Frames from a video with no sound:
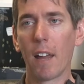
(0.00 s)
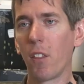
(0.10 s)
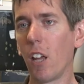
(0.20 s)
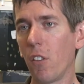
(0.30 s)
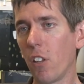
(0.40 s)

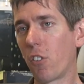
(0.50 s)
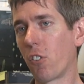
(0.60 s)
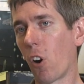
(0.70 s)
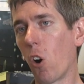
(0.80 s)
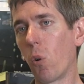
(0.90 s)
This
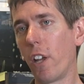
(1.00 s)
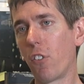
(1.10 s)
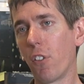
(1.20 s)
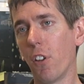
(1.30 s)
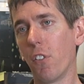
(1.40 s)
is
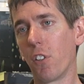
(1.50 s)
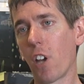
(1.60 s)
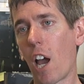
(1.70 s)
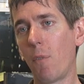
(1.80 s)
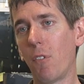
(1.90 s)
always the
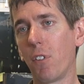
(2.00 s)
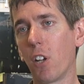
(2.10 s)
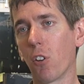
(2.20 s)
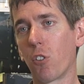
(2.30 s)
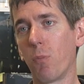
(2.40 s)
time of
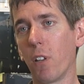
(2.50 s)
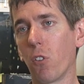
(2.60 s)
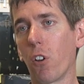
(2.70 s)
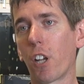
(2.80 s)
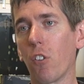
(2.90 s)
year to be
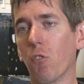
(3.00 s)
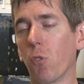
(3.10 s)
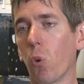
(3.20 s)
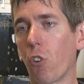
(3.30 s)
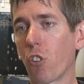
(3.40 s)
looking
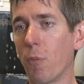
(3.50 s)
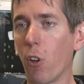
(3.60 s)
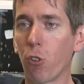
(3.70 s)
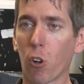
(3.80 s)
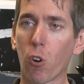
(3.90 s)
for some
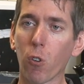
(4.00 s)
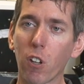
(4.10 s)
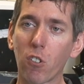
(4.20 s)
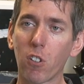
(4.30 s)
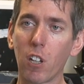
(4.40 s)
of those
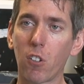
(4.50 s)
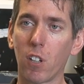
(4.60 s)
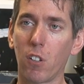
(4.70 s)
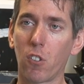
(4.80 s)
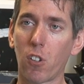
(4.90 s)
early
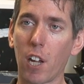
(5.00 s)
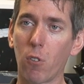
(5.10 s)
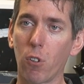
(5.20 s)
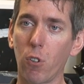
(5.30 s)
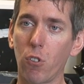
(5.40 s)
season
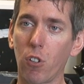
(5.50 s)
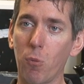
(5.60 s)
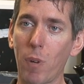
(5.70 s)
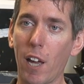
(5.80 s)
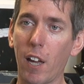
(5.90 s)
stand
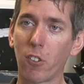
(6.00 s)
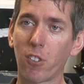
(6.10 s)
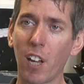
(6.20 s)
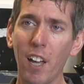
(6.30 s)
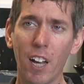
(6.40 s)
reducing
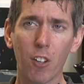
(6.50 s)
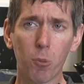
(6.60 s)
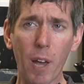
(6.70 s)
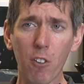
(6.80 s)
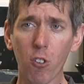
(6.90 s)
pests,
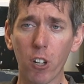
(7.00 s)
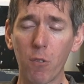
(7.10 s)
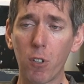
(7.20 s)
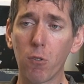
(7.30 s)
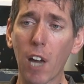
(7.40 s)

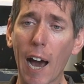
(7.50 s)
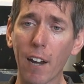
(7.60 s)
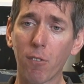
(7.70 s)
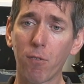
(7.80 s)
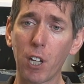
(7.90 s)
especially if you've
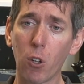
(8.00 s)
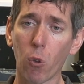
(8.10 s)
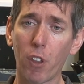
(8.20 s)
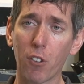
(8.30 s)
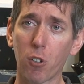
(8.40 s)
got a
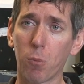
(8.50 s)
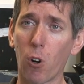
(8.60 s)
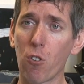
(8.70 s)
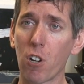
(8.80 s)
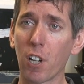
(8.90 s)
field that's
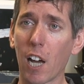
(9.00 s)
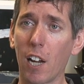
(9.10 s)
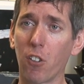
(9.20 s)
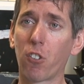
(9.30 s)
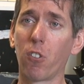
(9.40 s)
emerging
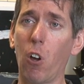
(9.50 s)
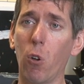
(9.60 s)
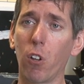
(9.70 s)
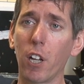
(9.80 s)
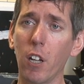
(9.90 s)
kind of
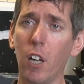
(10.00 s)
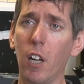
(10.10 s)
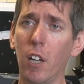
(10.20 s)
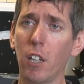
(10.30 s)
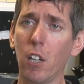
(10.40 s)
slowly.
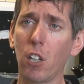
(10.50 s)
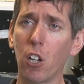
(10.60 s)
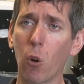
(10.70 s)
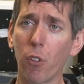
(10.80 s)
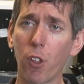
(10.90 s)

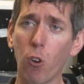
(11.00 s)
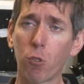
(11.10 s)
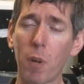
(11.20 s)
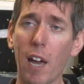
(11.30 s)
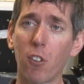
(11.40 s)
You know, with
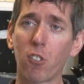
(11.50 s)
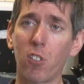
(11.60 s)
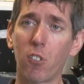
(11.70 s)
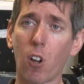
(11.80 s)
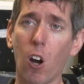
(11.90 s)
those
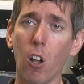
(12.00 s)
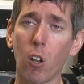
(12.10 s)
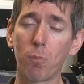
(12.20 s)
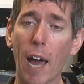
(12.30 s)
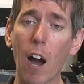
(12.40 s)
pests, it's
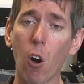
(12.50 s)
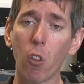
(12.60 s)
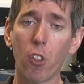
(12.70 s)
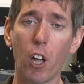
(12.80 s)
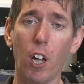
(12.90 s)
all
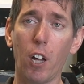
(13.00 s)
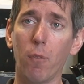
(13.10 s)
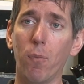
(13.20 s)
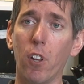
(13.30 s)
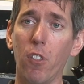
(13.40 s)
about
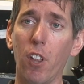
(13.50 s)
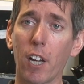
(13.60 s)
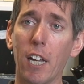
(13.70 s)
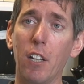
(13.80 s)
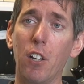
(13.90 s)
the
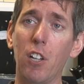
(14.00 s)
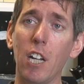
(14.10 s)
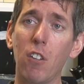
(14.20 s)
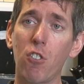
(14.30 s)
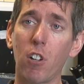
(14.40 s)

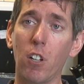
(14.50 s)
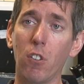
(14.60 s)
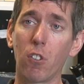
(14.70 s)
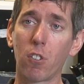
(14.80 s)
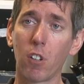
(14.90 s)

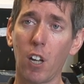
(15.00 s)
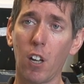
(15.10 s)
conditions